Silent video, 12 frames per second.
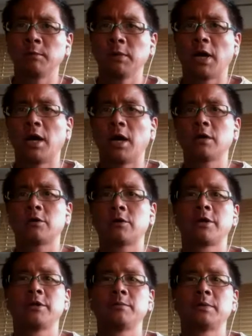blog,
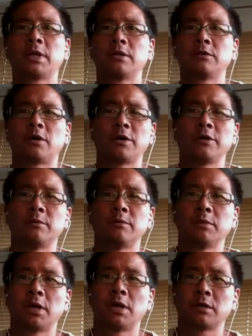or are you a
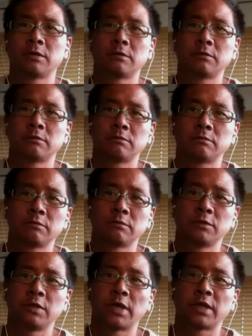blog? You